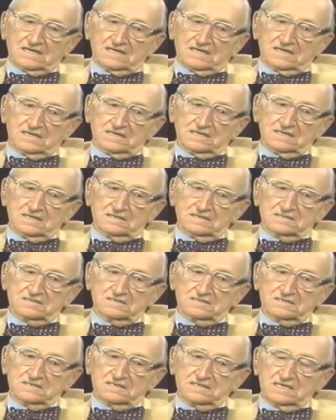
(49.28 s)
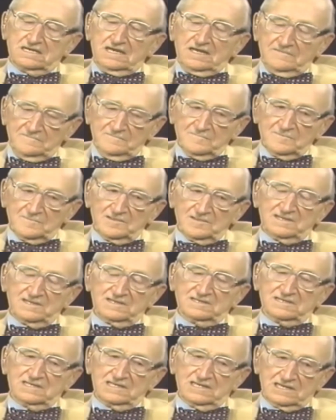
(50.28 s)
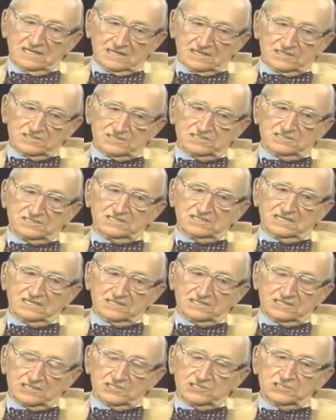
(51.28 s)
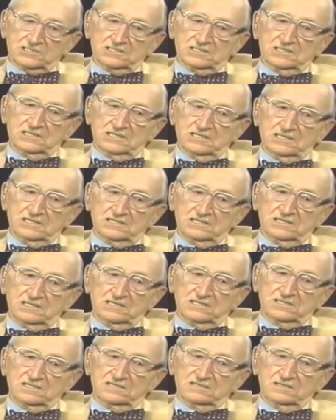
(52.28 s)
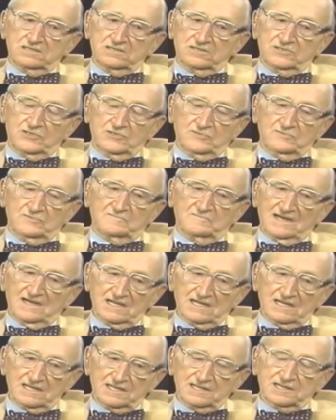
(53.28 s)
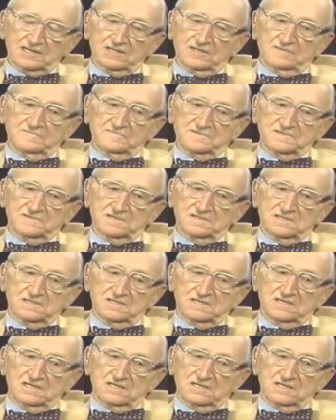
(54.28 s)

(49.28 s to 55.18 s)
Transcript: little. Even within the English tradition, he did know very little of the